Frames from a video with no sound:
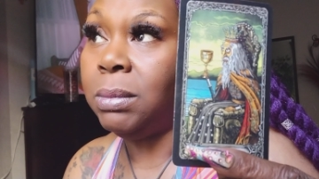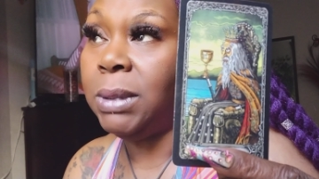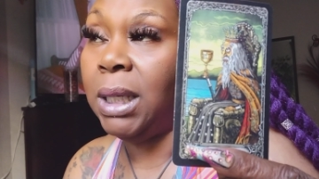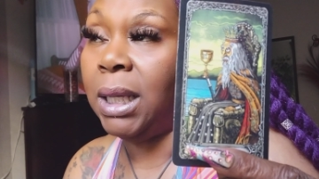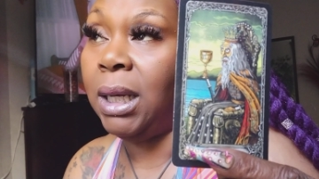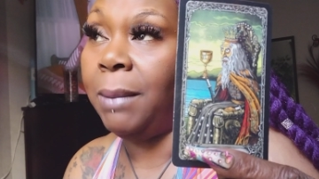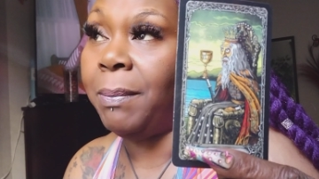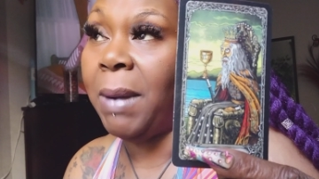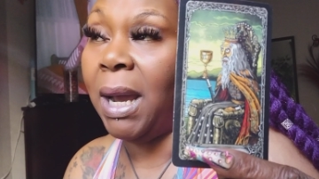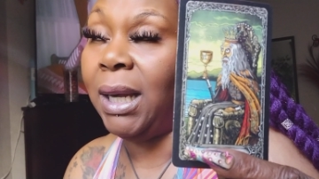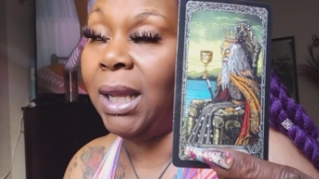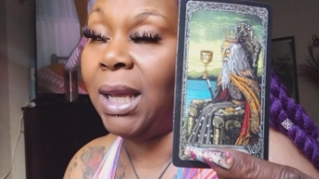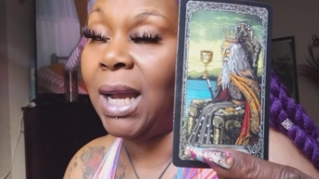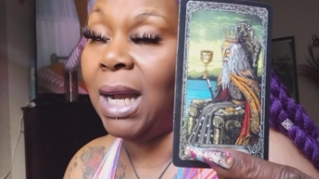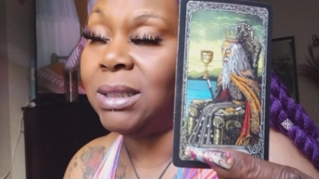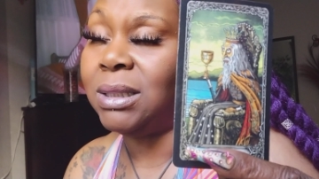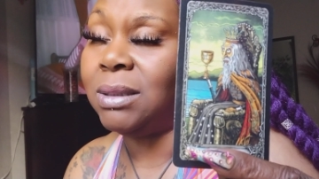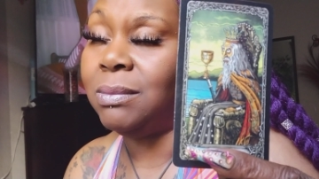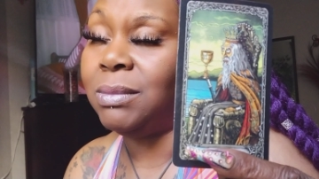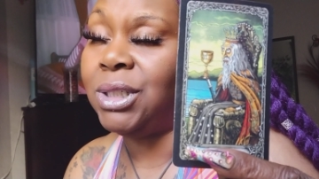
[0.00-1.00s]
Anybody
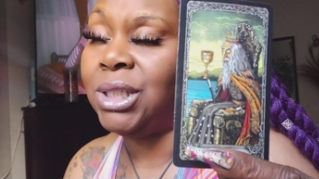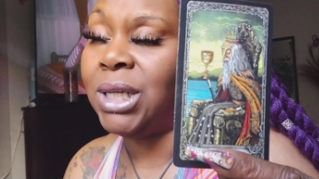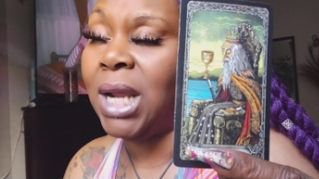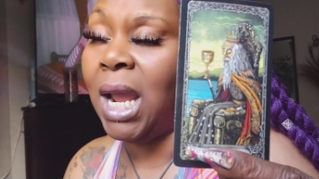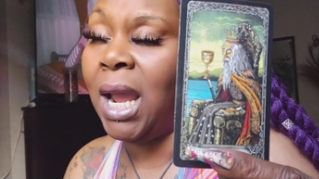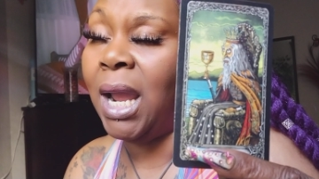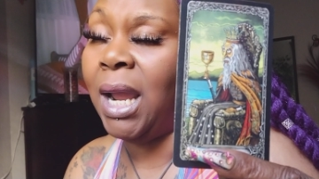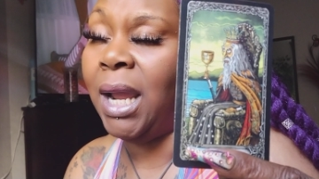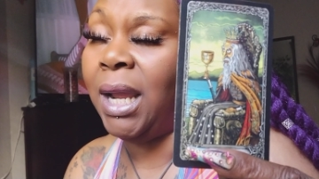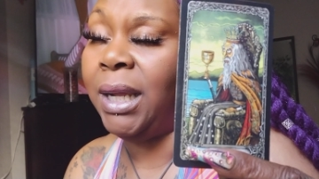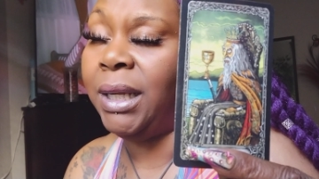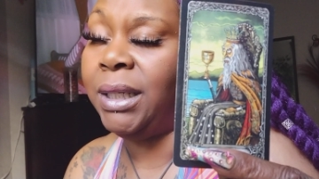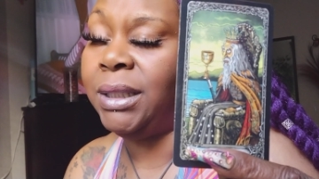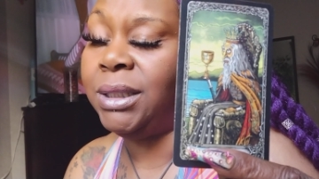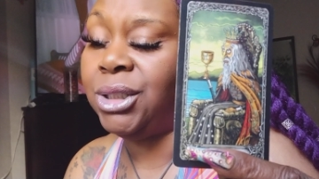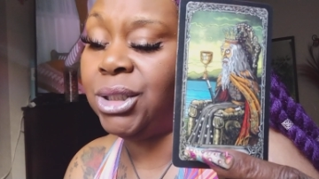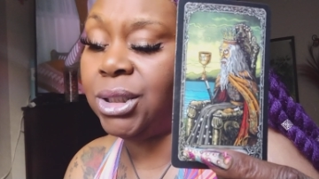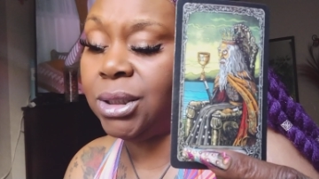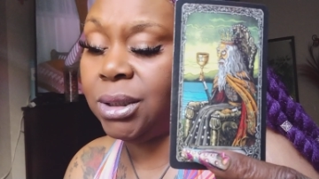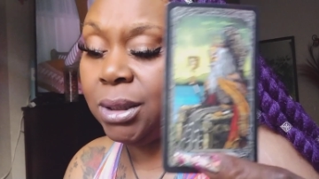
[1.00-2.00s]
got some
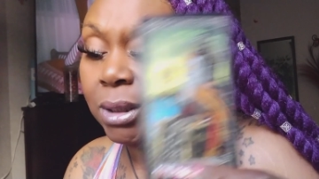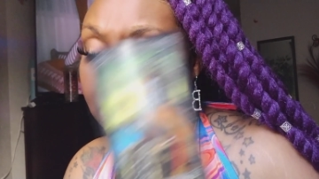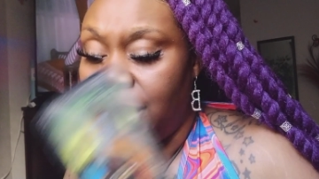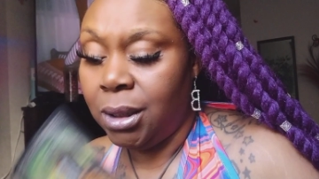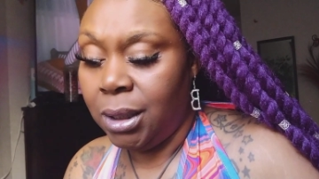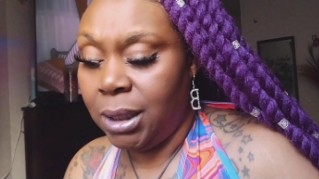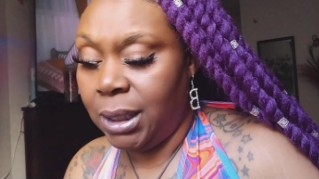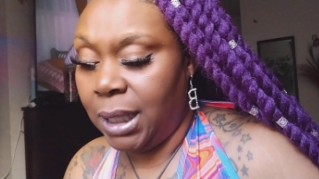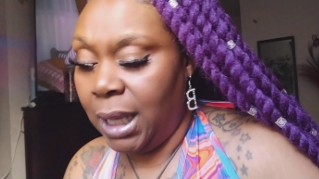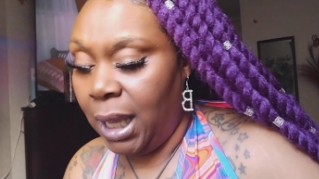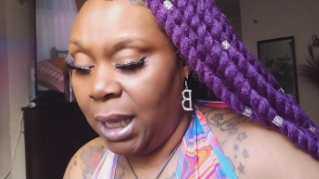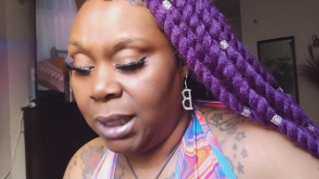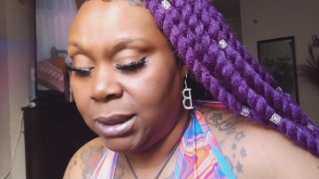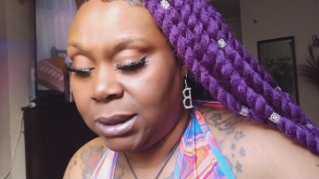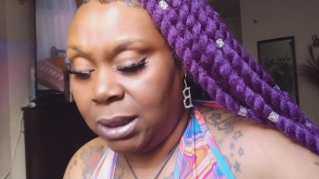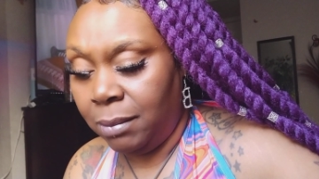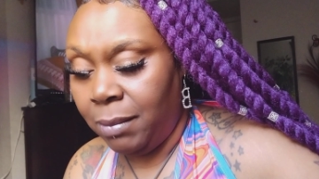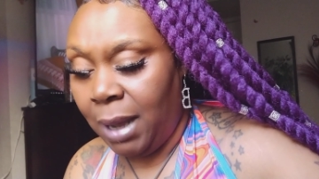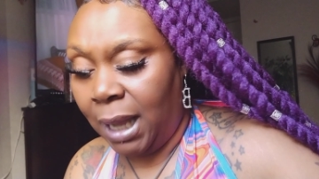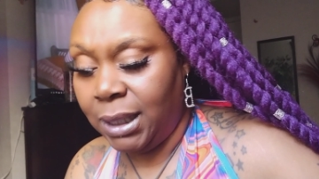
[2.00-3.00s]
change? Yeah,
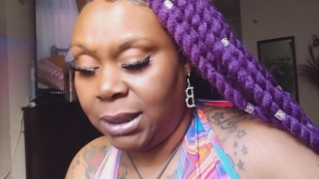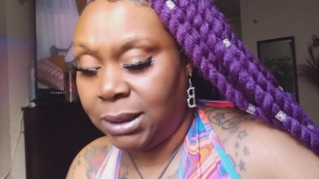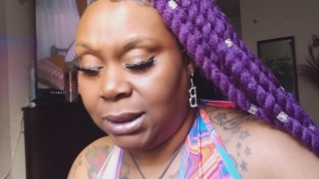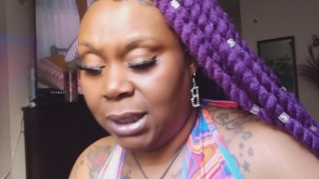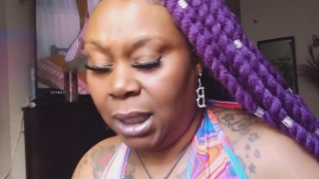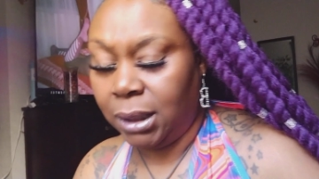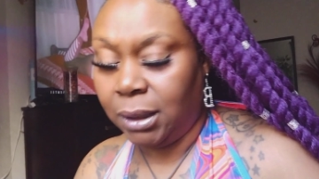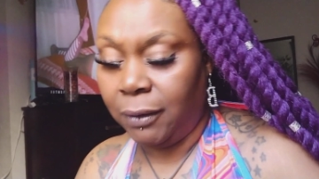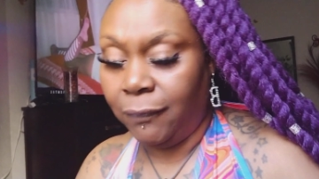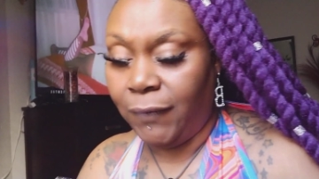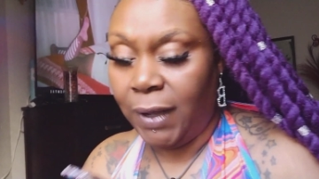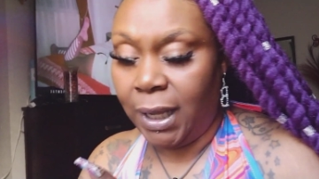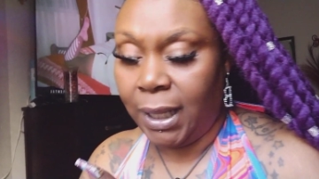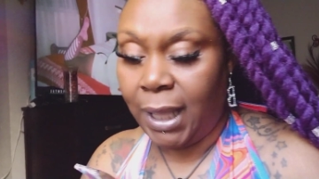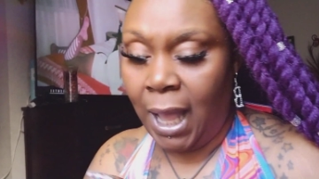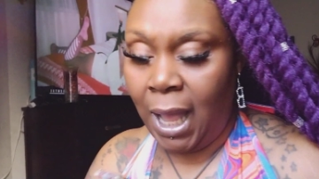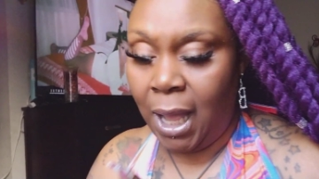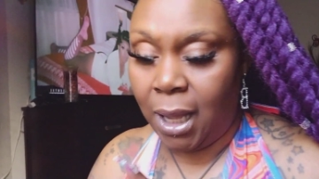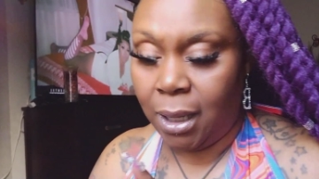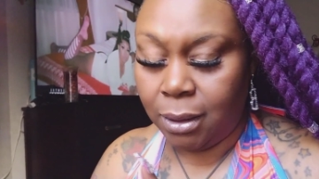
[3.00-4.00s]
somebody stuck the fuck
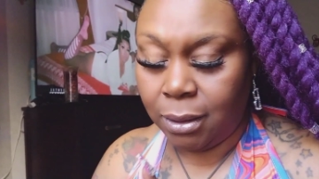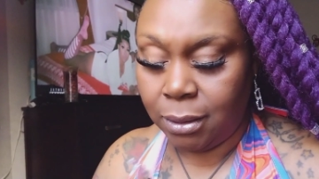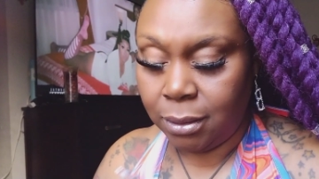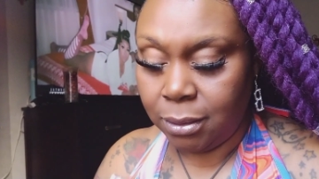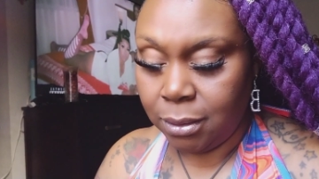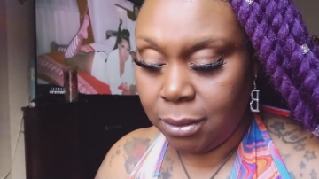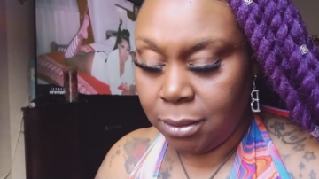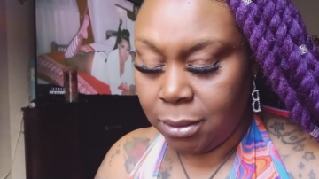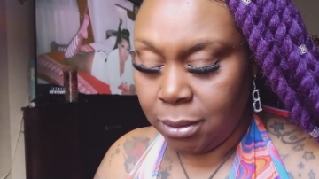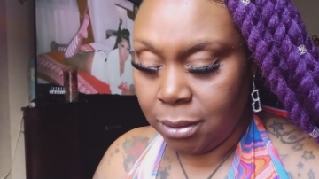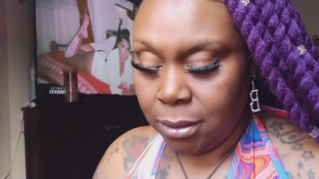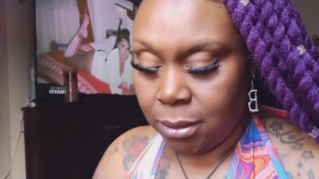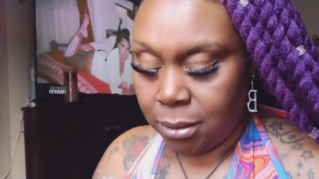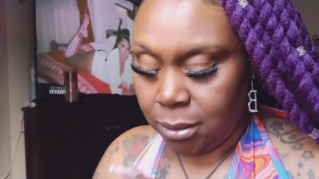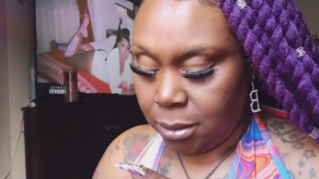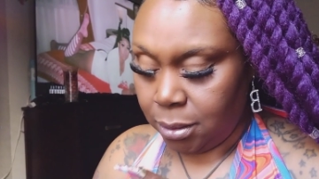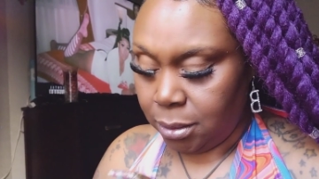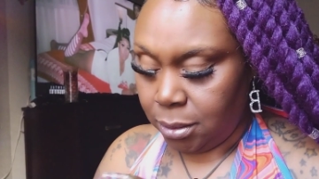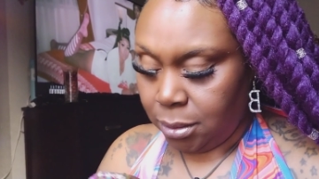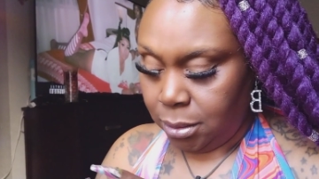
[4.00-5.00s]
out.
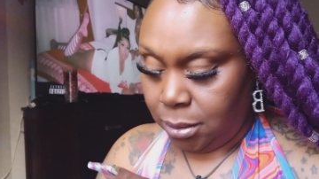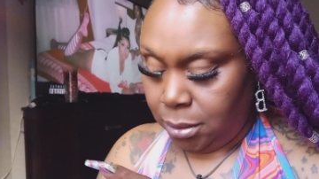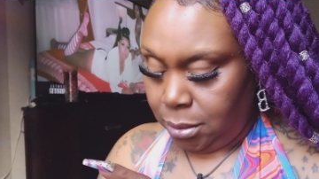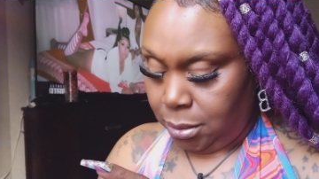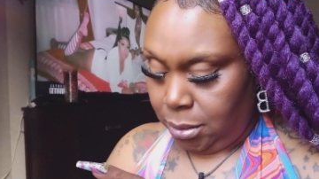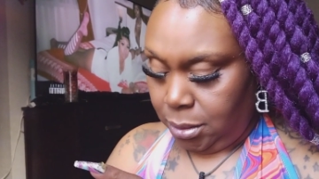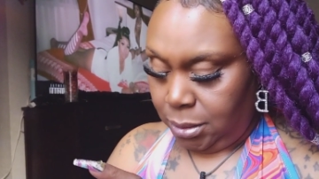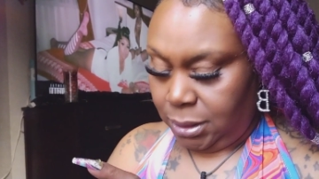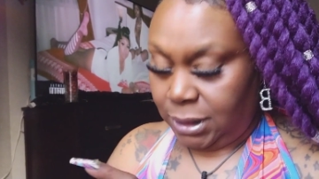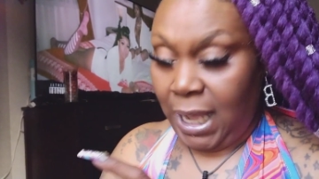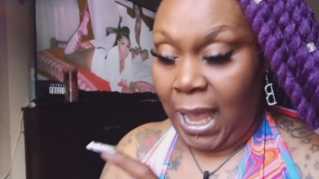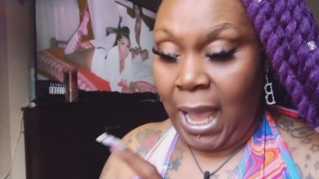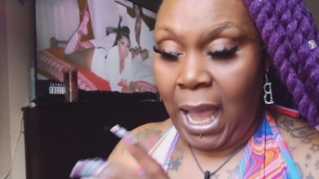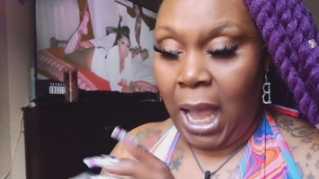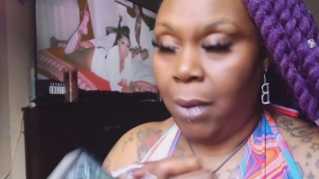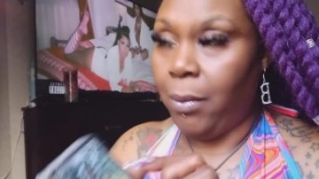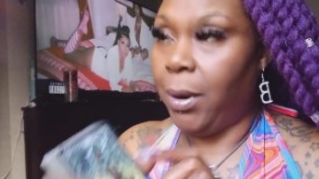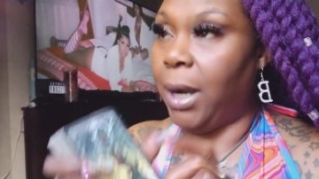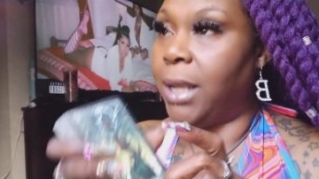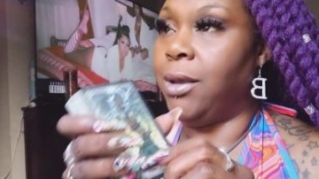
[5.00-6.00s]

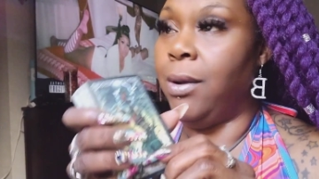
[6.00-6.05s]
Tower, you